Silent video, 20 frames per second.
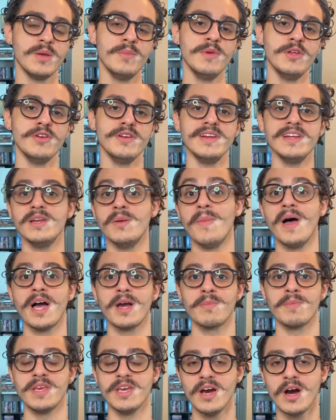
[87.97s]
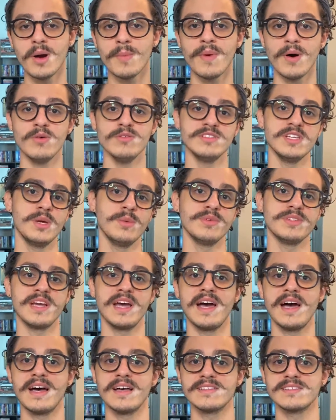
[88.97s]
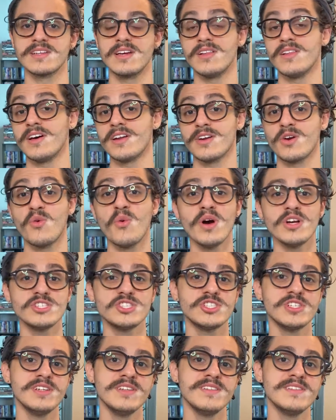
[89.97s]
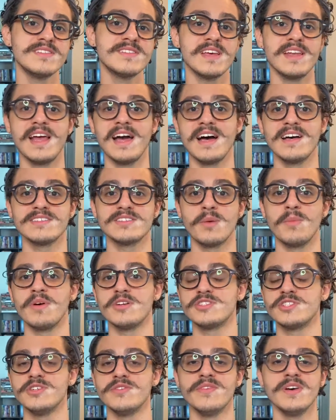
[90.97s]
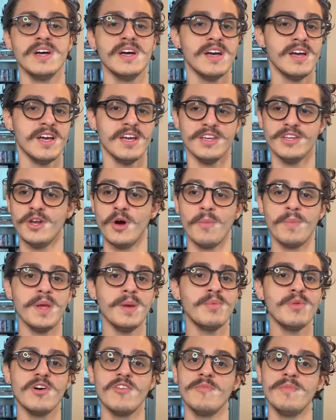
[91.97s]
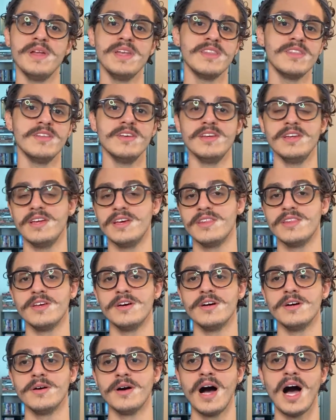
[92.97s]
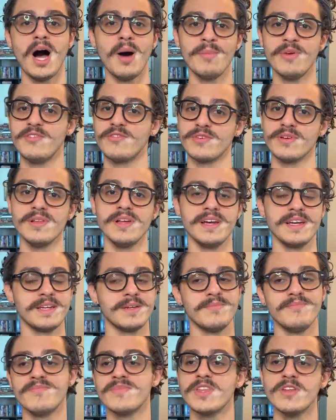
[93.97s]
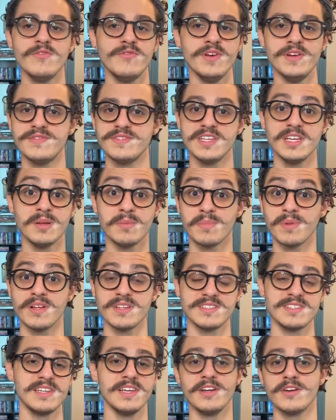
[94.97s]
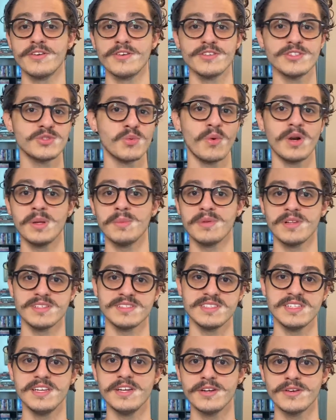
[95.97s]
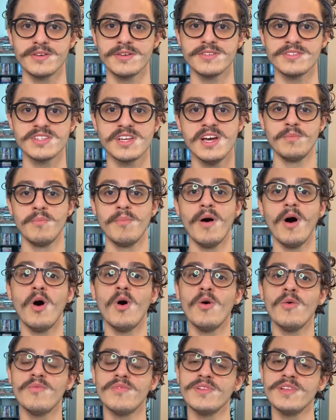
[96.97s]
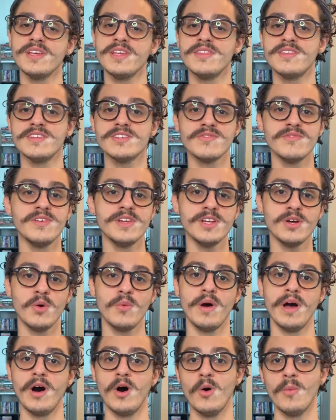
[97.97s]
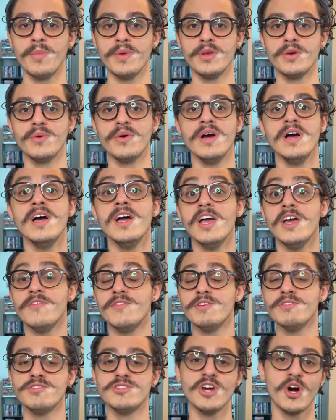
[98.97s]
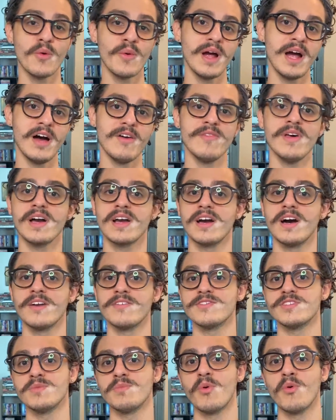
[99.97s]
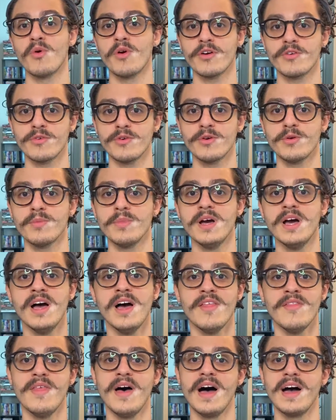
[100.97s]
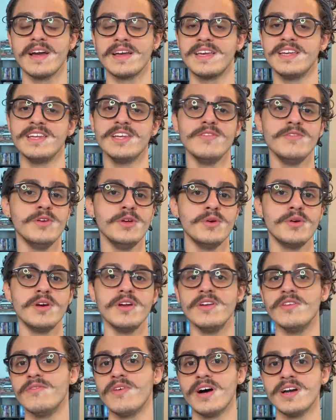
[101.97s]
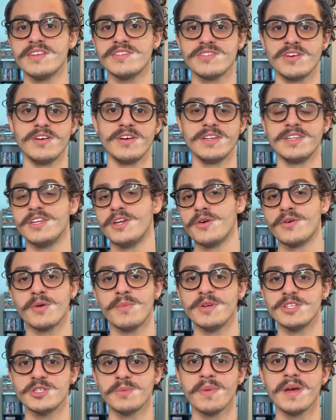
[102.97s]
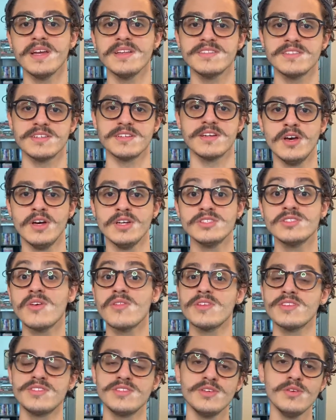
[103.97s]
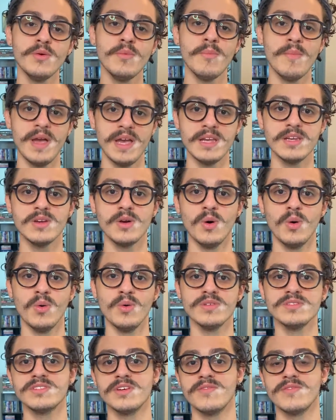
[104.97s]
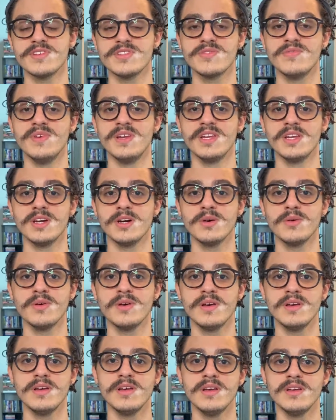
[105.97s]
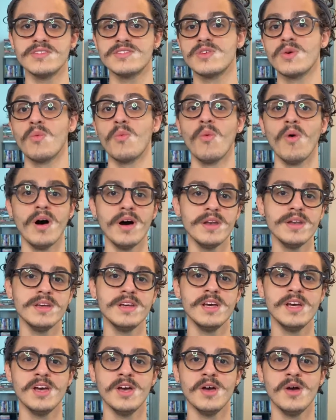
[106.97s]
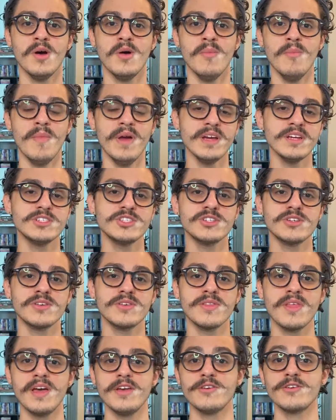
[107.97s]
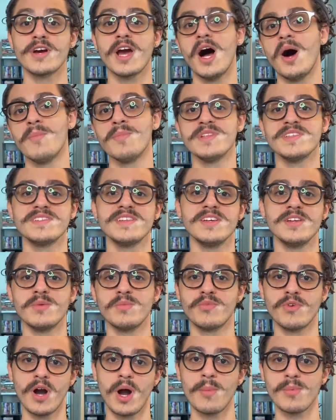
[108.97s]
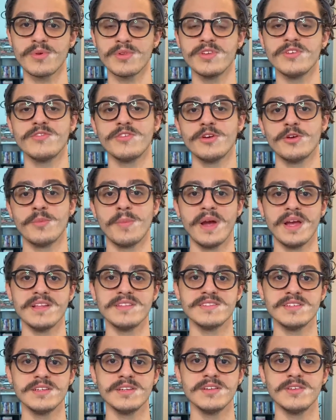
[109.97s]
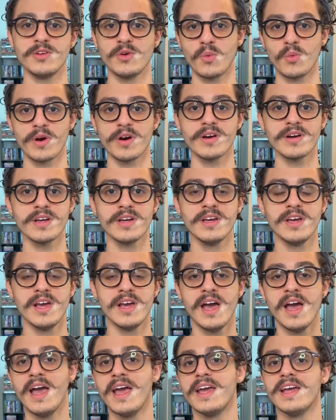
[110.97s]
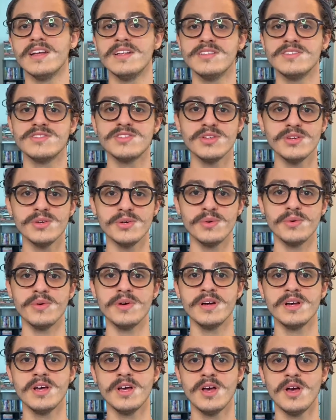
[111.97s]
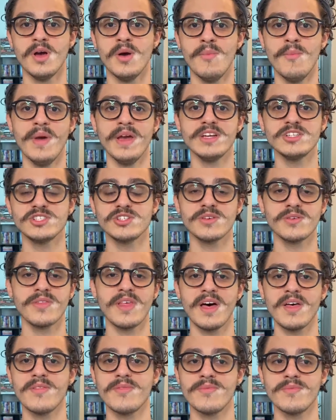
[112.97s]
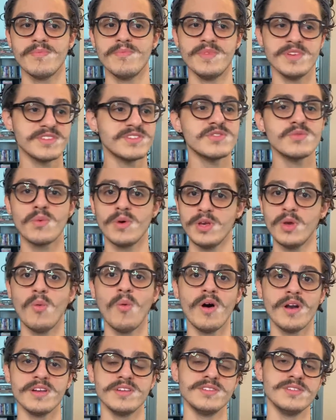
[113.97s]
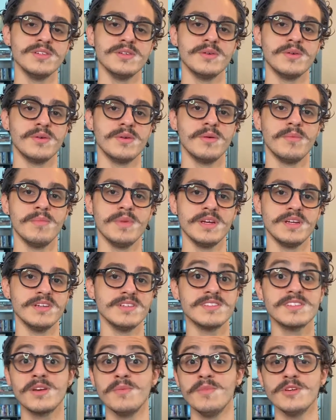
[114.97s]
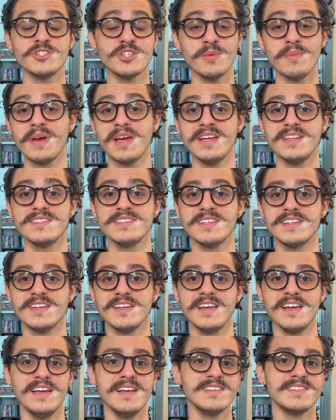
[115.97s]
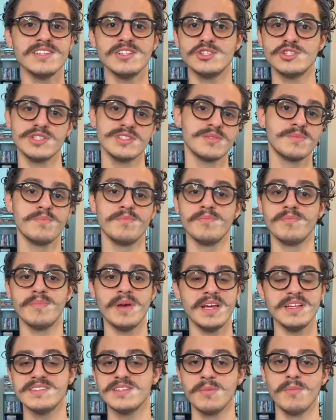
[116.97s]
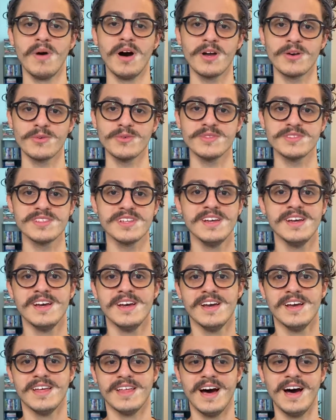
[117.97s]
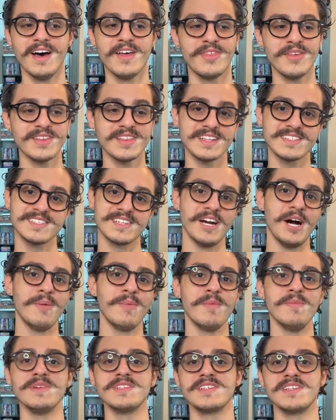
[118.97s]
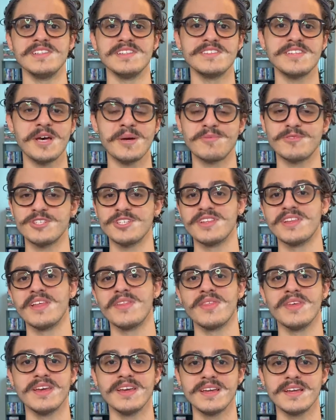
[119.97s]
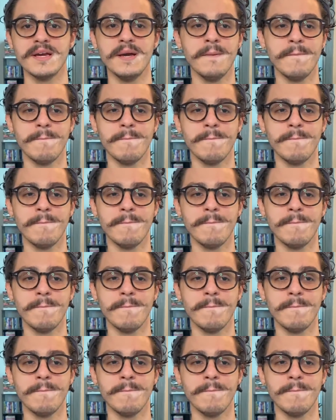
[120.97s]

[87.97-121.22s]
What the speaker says: community to back me up. I was able to ask a lot of questions and ask a bunch of people who have been in the hobby for like 15 plus years, 20 plus years, but hopefully this video will help you if you don't have that kind of support group that can give you good advice on, commission painting. So the two main goals of this video is to, one, make sure that you're compensated properly for your painting and your work, and two, make sure that this is what you want to do, because commission painting isn't just painting models. I think that's a common misconception. They think,